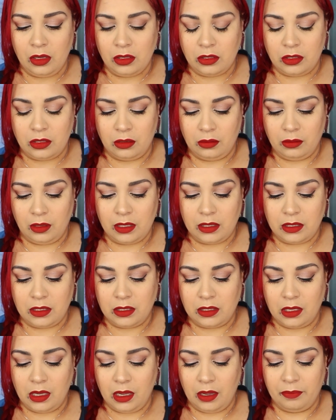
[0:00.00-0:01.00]
So let's
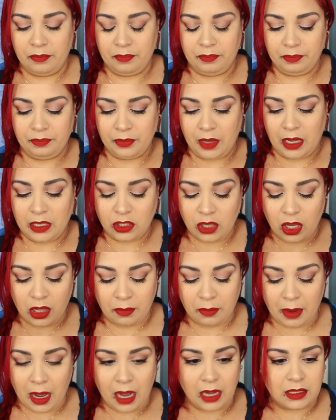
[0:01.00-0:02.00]
see. I saw the
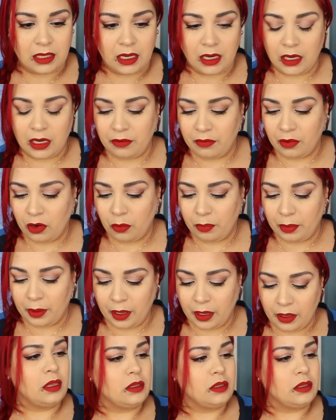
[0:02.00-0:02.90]
box, I didn't even open it.